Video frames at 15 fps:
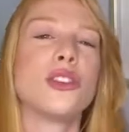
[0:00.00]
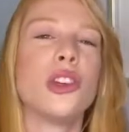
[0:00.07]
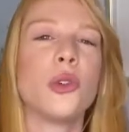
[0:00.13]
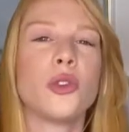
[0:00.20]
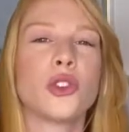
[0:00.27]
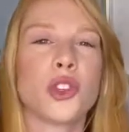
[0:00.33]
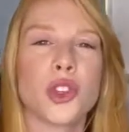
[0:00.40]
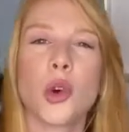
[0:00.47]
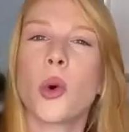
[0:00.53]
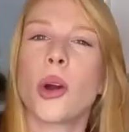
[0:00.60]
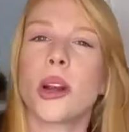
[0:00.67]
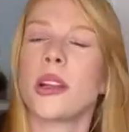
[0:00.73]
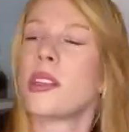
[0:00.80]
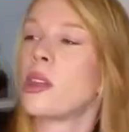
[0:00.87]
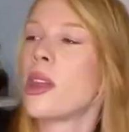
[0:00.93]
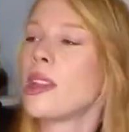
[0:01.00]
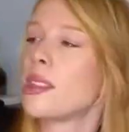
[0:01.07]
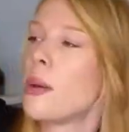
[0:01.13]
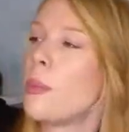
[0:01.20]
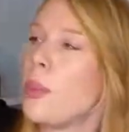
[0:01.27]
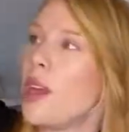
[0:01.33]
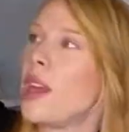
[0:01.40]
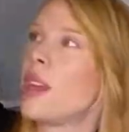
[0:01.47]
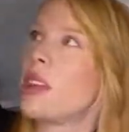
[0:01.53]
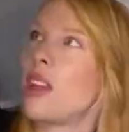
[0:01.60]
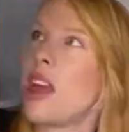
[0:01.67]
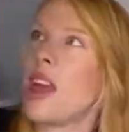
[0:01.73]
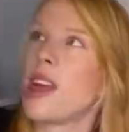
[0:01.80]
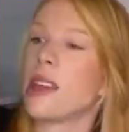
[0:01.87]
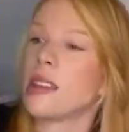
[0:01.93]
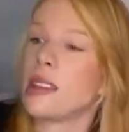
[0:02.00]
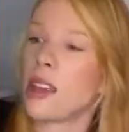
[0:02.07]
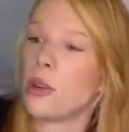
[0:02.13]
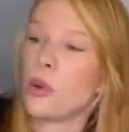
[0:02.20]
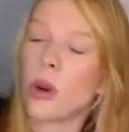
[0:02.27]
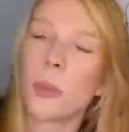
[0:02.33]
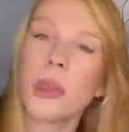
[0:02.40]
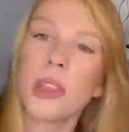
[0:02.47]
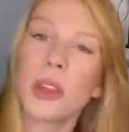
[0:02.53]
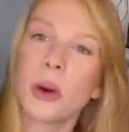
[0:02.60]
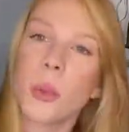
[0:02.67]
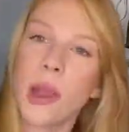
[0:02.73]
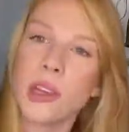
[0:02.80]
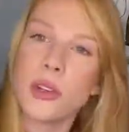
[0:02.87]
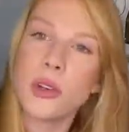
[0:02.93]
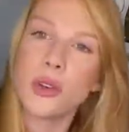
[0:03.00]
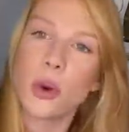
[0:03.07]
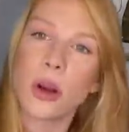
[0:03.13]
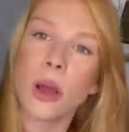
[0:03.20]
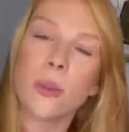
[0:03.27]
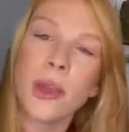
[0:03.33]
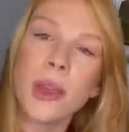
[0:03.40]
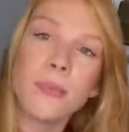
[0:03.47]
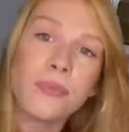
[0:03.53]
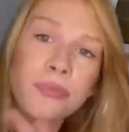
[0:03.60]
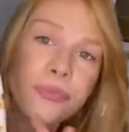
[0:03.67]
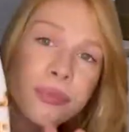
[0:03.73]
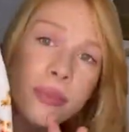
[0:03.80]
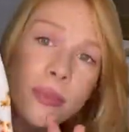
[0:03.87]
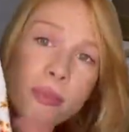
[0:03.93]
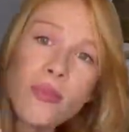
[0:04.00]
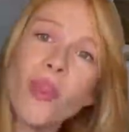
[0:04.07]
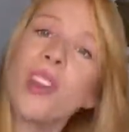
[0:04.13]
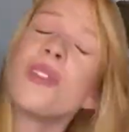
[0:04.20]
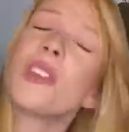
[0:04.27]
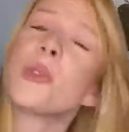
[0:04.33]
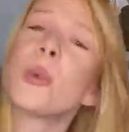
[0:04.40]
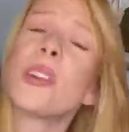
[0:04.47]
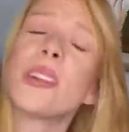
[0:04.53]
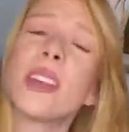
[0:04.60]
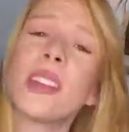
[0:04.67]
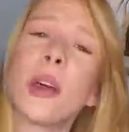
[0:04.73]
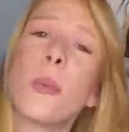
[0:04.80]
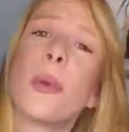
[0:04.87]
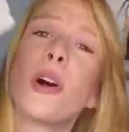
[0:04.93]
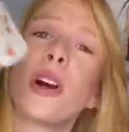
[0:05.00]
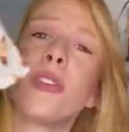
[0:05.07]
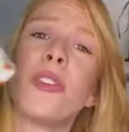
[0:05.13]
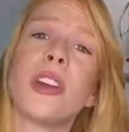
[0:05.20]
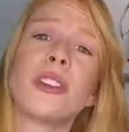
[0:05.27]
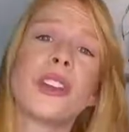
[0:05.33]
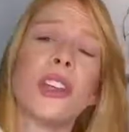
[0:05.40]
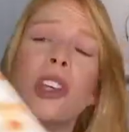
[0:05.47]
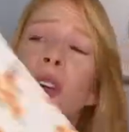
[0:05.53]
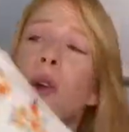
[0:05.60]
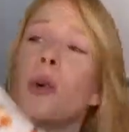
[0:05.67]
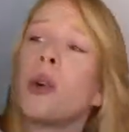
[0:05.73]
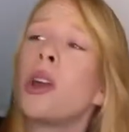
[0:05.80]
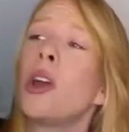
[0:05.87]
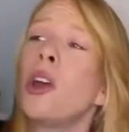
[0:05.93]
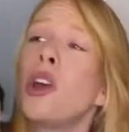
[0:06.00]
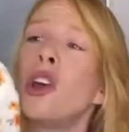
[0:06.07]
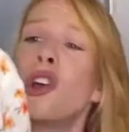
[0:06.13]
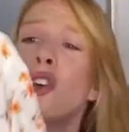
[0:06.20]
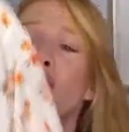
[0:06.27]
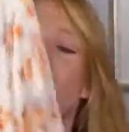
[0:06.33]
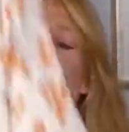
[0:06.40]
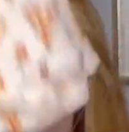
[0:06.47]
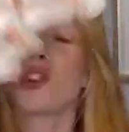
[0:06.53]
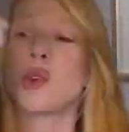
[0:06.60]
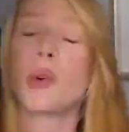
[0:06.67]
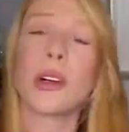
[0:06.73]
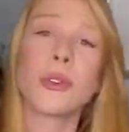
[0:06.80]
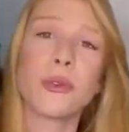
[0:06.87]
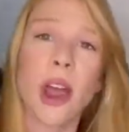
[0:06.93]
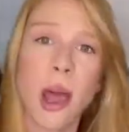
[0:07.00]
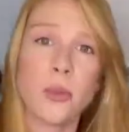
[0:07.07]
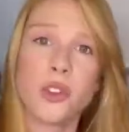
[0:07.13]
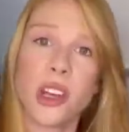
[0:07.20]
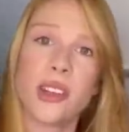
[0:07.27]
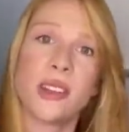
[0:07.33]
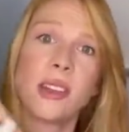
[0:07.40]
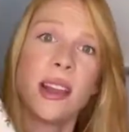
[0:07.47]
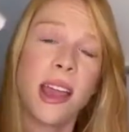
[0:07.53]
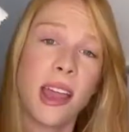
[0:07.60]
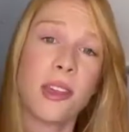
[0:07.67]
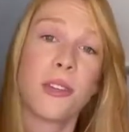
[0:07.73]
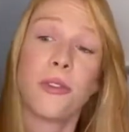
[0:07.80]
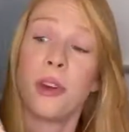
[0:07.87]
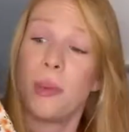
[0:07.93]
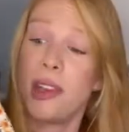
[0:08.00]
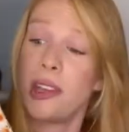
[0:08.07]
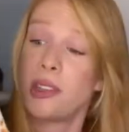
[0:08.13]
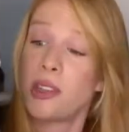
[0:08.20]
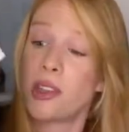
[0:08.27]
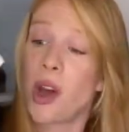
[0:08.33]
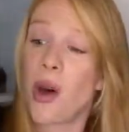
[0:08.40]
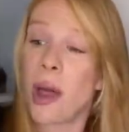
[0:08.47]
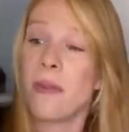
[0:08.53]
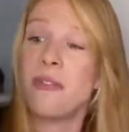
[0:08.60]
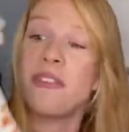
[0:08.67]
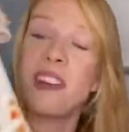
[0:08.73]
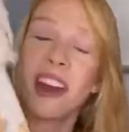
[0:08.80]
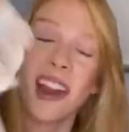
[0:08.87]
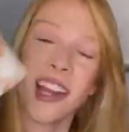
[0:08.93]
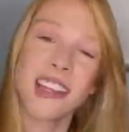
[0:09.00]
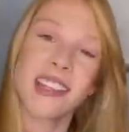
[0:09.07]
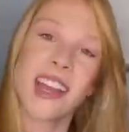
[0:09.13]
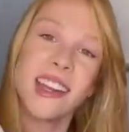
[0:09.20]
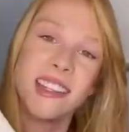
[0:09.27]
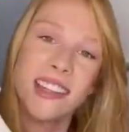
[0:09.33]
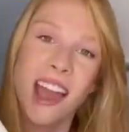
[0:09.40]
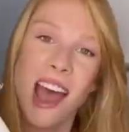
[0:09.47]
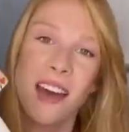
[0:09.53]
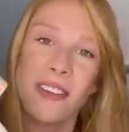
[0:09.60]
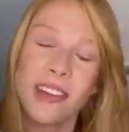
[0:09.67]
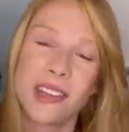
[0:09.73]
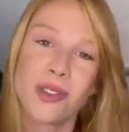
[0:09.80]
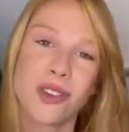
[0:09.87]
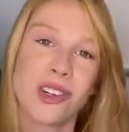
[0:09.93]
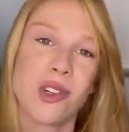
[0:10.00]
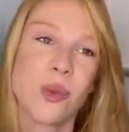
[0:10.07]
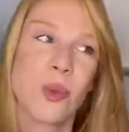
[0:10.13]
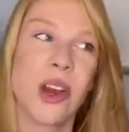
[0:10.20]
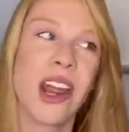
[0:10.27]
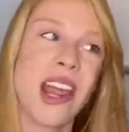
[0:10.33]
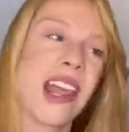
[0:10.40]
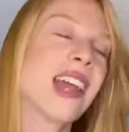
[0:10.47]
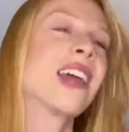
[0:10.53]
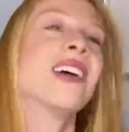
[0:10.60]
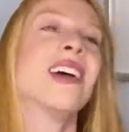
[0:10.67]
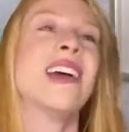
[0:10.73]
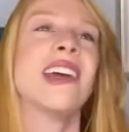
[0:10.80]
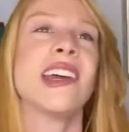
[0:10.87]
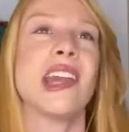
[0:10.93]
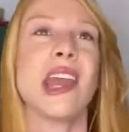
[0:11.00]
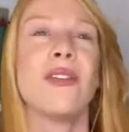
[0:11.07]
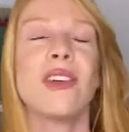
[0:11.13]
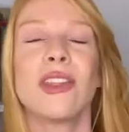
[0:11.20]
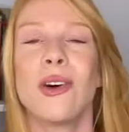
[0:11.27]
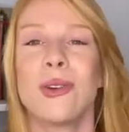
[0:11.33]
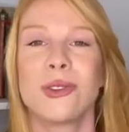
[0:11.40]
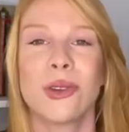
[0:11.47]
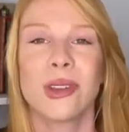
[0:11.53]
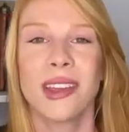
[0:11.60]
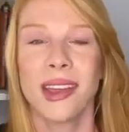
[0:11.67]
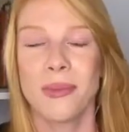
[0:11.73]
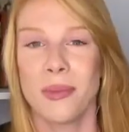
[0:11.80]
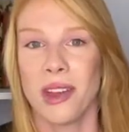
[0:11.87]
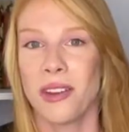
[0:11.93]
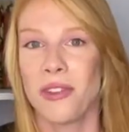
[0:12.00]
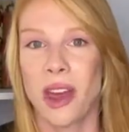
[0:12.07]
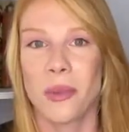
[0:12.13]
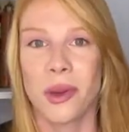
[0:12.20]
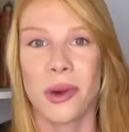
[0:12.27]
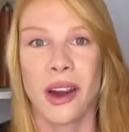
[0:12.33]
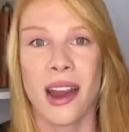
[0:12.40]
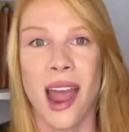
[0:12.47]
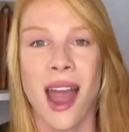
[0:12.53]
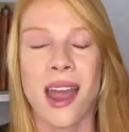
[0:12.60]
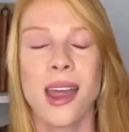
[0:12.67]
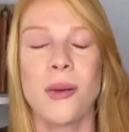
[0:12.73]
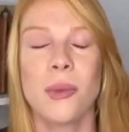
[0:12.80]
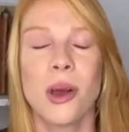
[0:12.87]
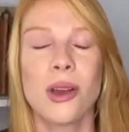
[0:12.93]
too short. So that's a big thing, is like normally they're way too short on me. This one is like the perfect cute short wrap dress length for me. So I'm very excited to have this for spring. Even though it's only like mid-February, I am